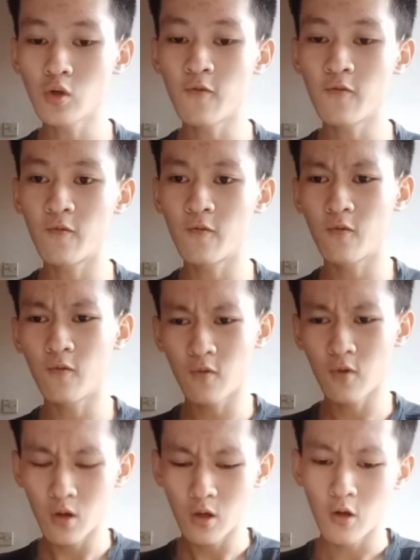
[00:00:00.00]
So
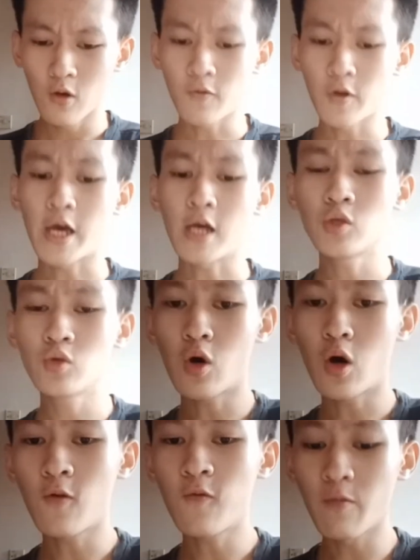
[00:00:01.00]
for the
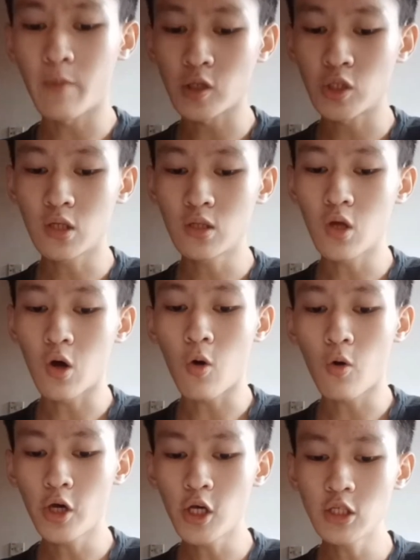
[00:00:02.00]
H2O formation, the
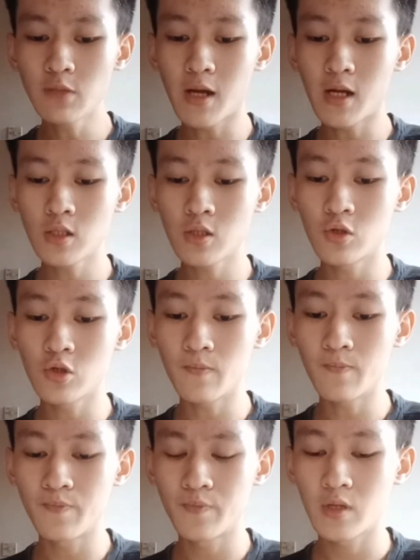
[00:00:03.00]
OH minus group
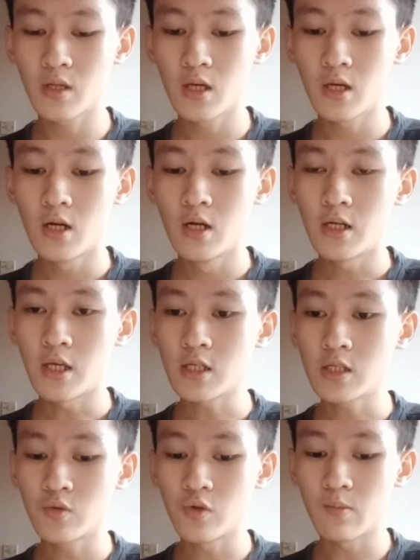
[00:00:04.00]

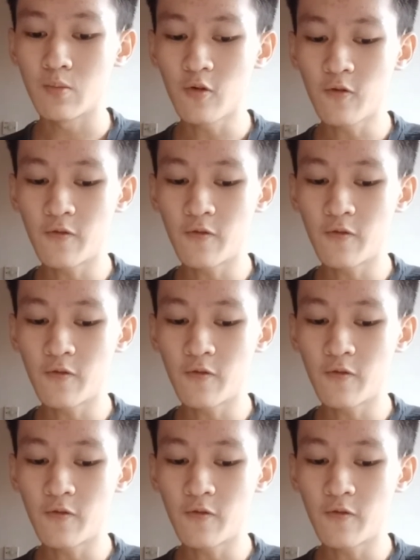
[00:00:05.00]
is removed